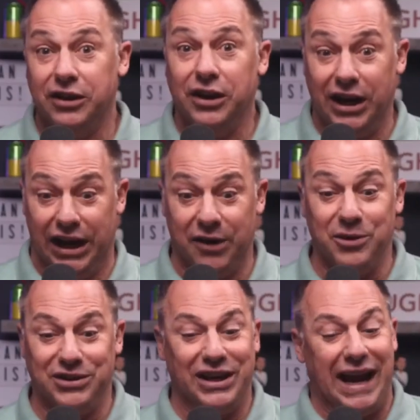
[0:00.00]
It
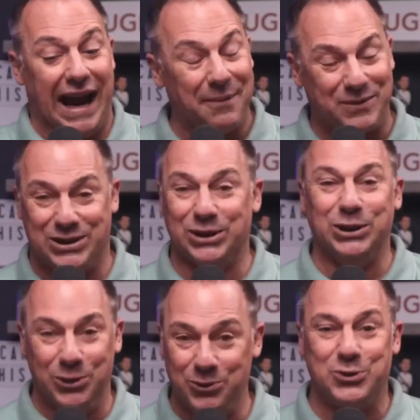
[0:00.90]
was
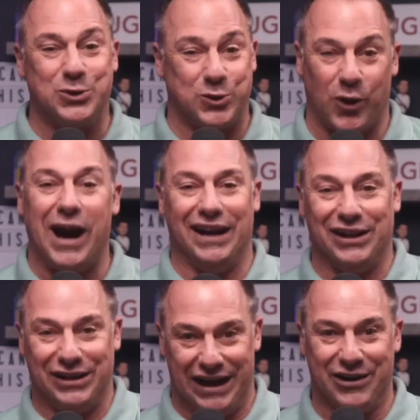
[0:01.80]
absolute trial
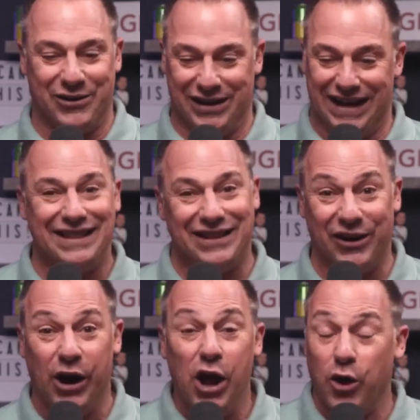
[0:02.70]
and error to get there.
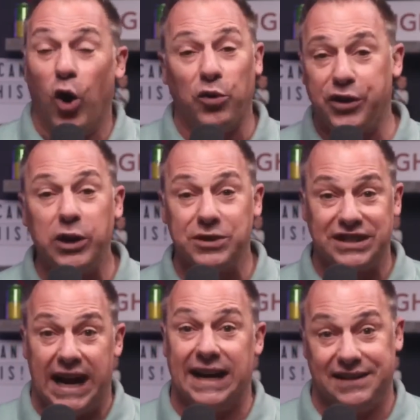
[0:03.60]
The whole thing was an
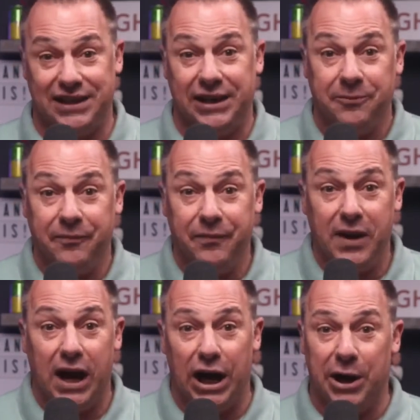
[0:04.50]
accident.
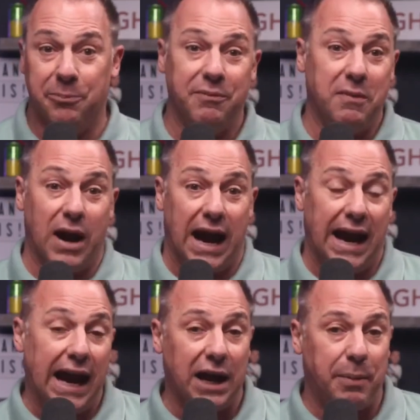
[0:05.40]
I
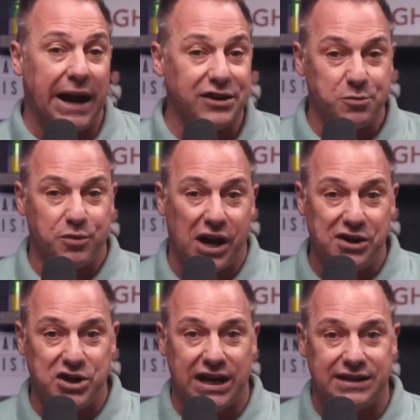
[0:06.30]
had a passion
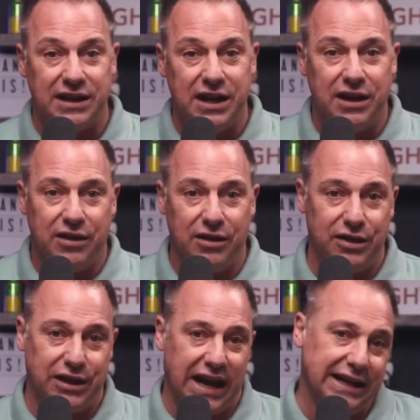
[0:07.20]
project
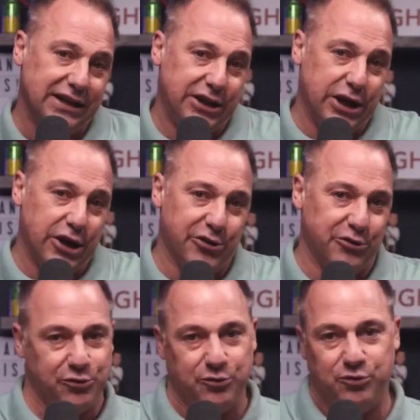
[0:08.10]
that,
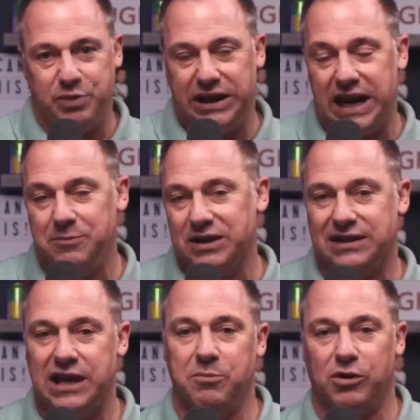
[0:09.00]
became this
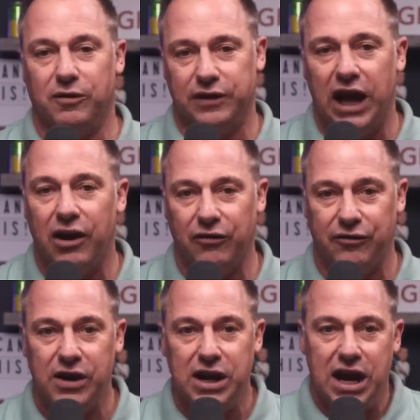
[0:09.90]
labor of love,
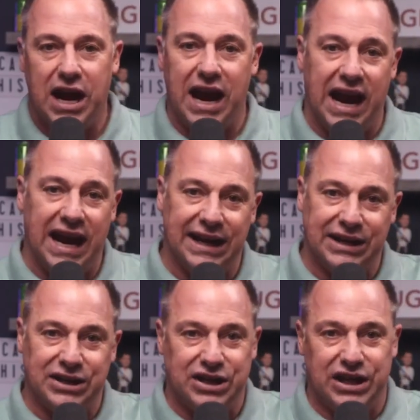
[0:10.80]

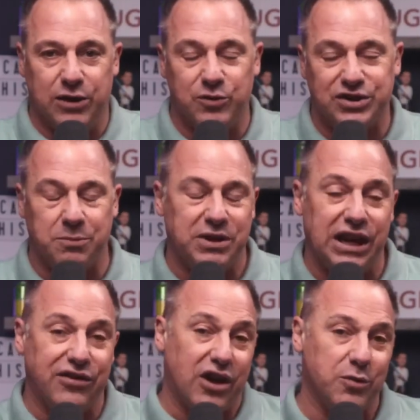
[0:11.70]
and it was something
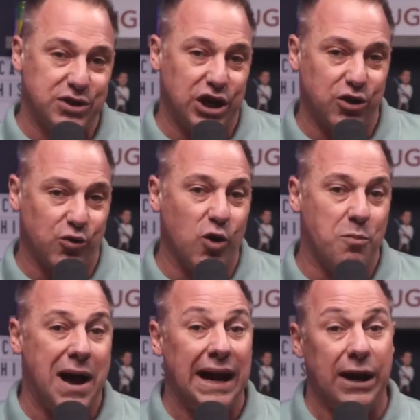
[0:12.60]
I thought was going to grow
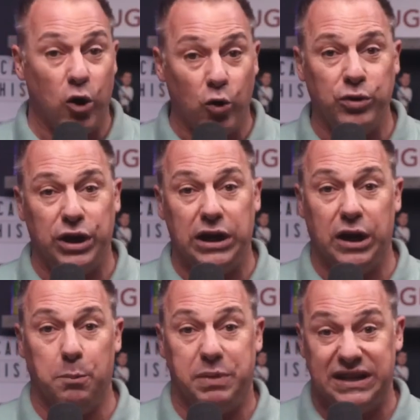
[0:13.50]
my own
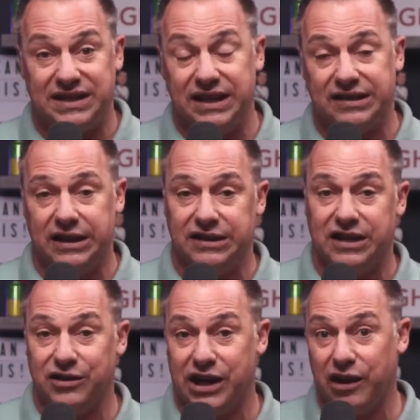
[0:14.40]
business in
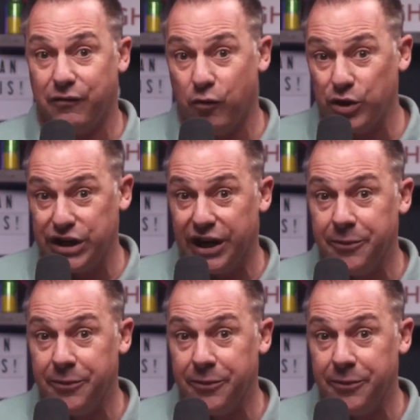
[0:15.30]
Southern California.